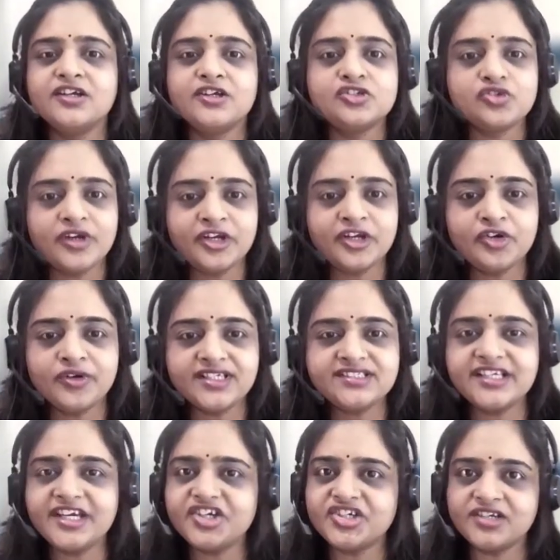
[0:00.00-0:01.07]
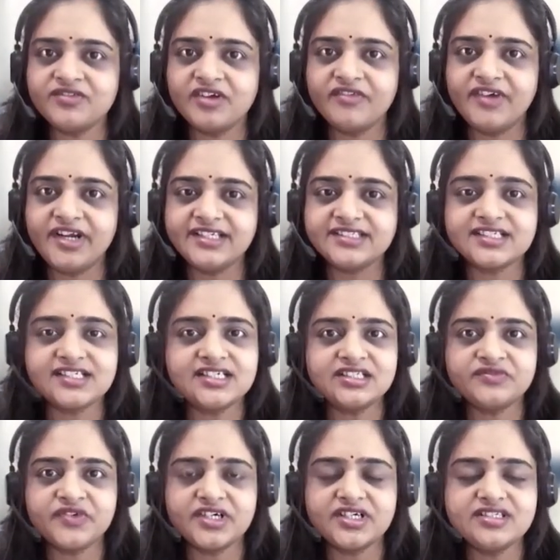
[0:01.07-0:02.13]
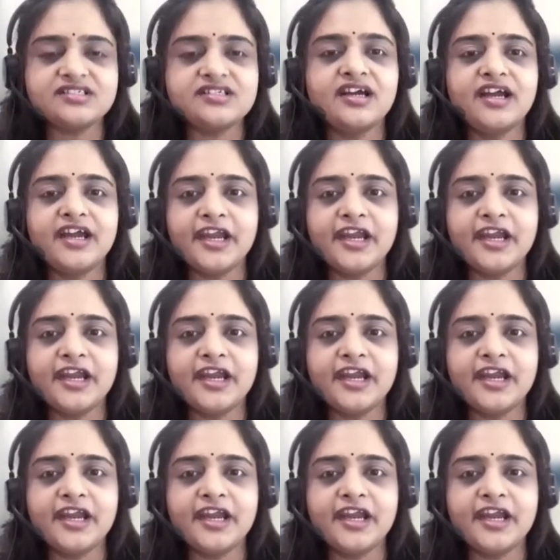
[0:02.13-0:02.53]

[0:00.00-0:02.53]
So in today's session, we will discuss first